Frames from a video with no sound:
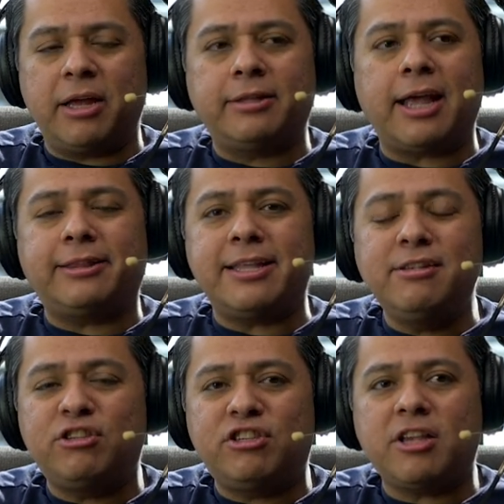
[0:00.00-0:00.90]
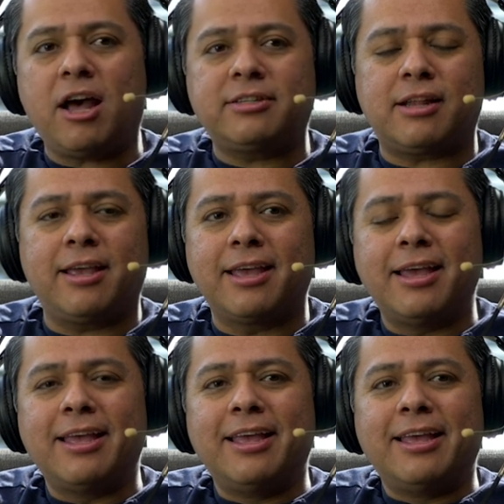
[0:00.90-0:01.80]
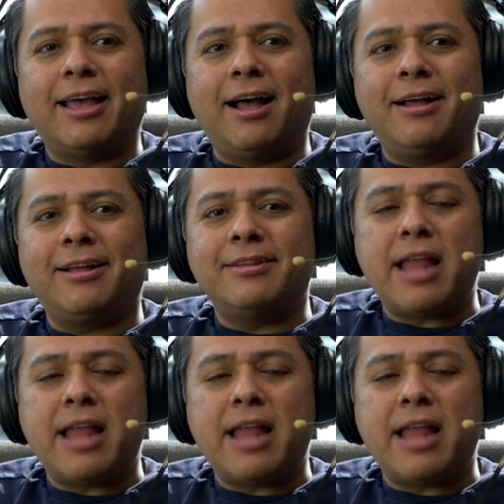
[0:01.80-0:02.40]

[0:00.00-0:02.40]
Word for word: But that thing sucks. Like uh,